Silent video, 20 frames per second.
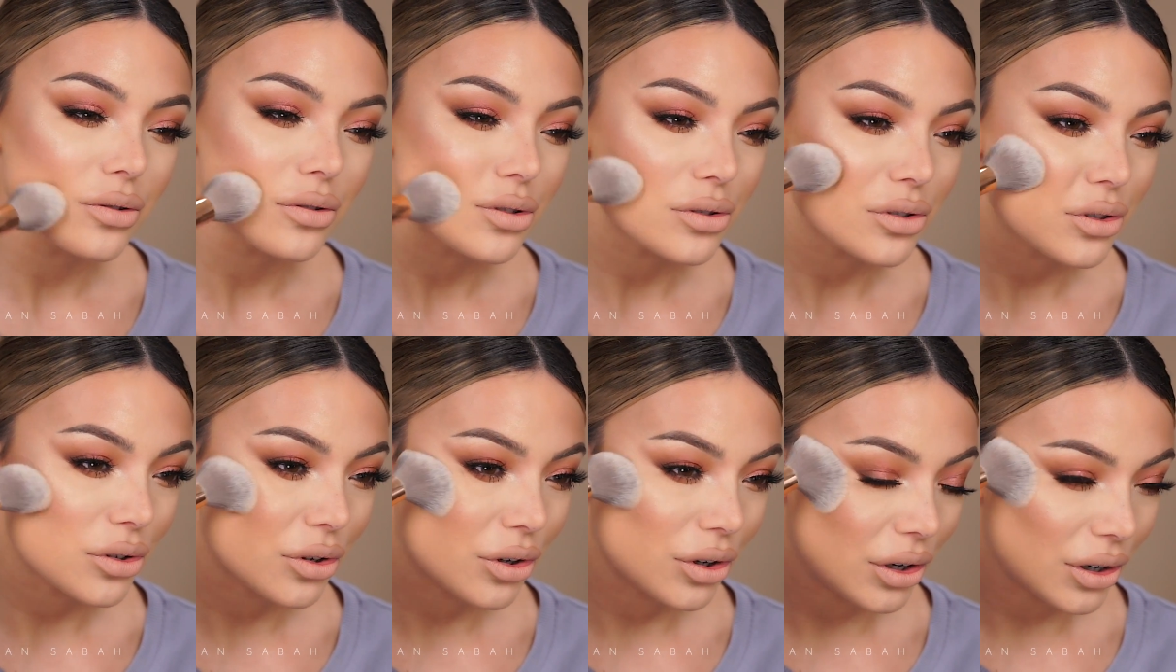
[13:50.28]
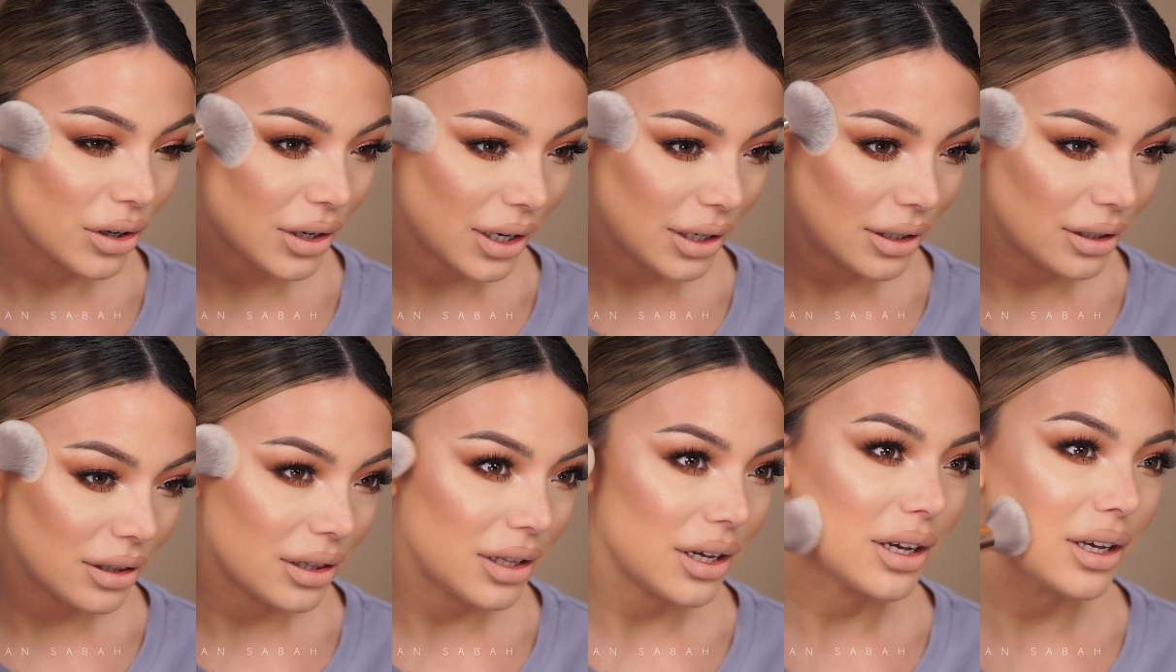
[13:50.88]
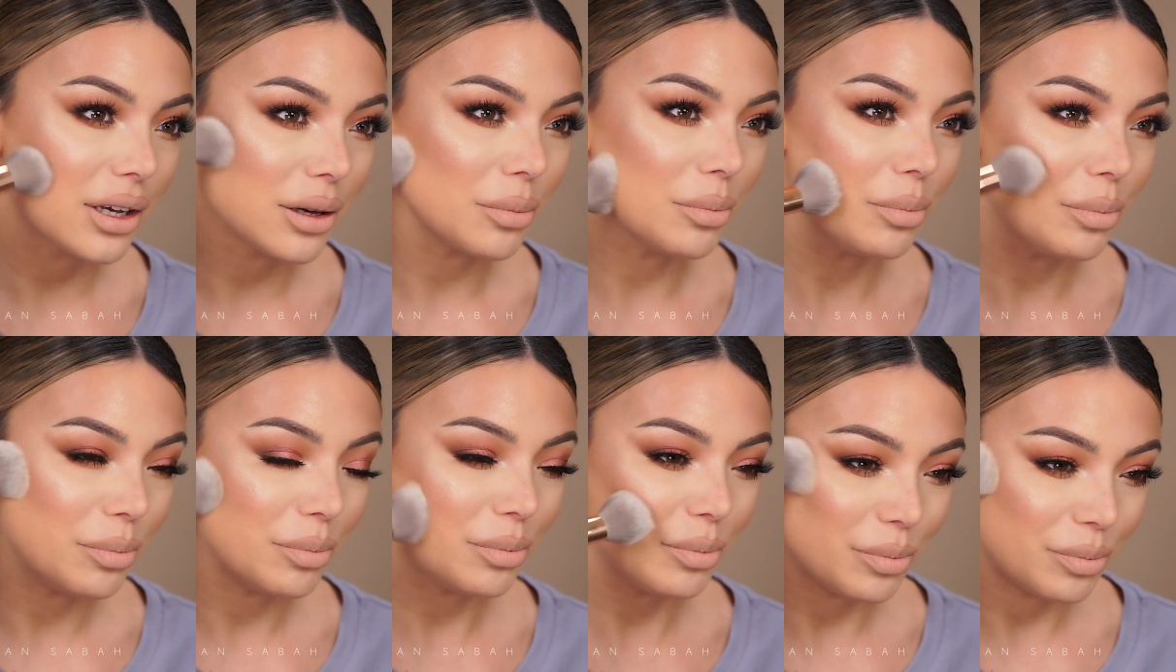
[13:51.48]
So you're kind of like
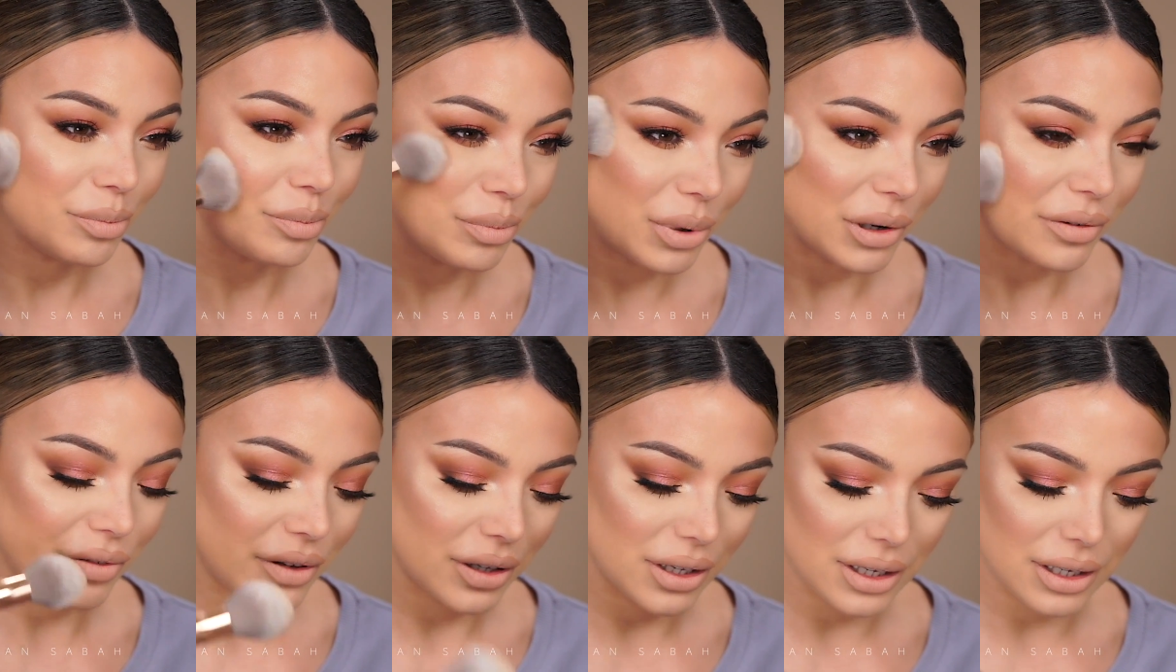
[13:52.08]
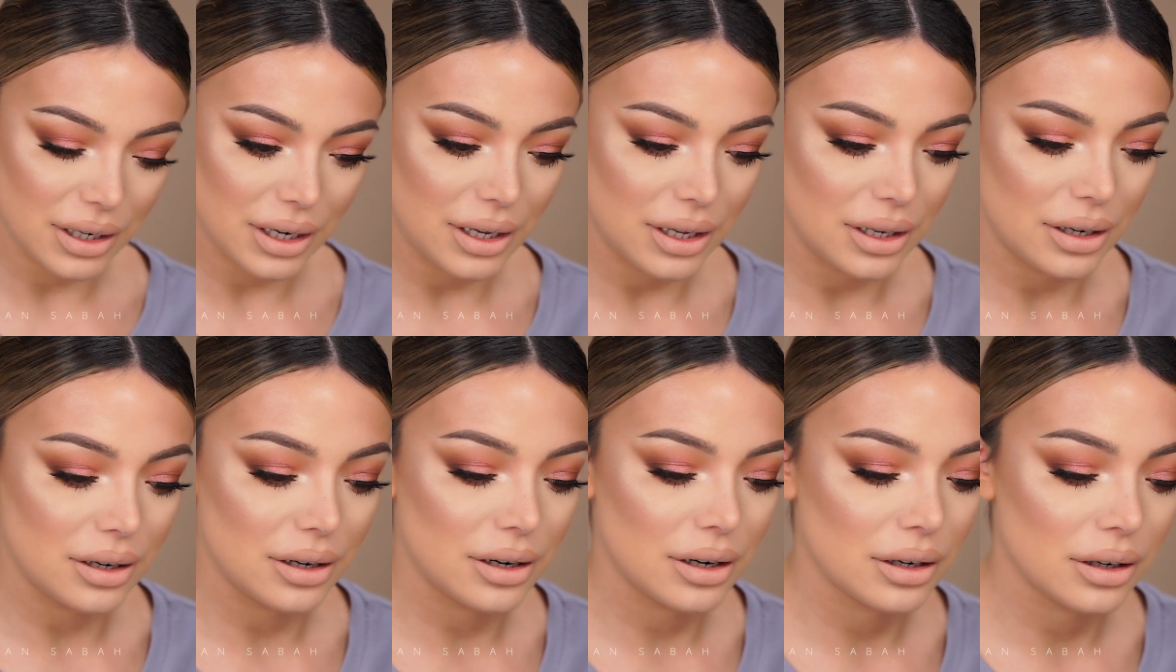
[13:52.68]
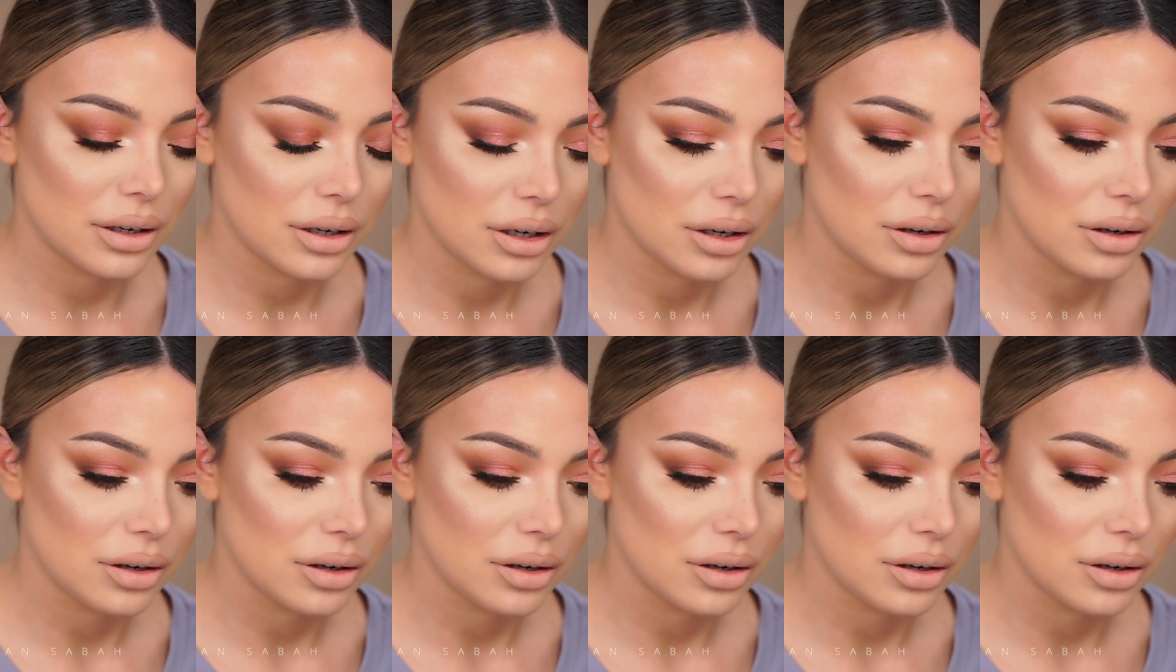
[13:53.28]
buffing it in.